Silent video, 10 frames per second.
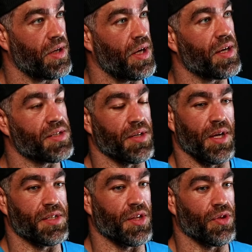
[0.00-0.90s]
It's
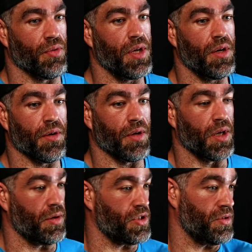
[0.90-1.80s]
a 3-year.
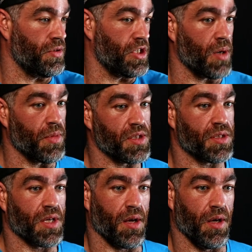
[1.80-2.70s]
Jeremy's
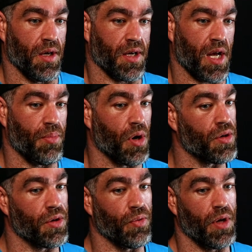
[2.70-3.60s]
kind of partner
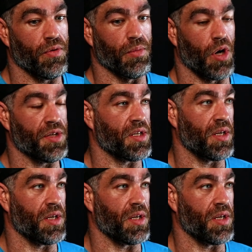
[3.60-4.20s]
in the weight room, Austin.